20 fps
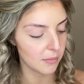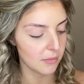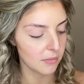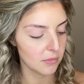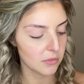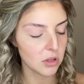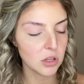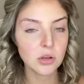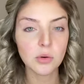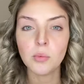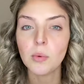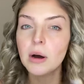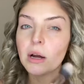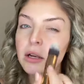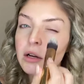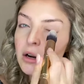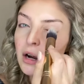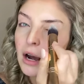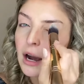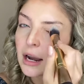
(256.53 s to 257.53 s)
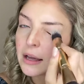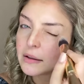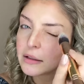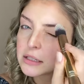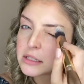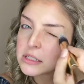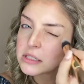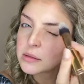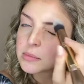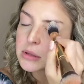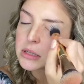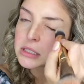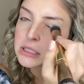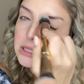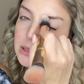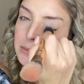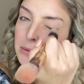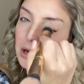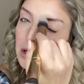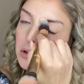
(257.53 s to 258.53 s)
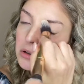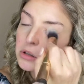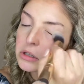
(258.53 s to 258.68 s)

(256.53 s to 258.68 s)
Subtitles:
you want your eyelids to be the same color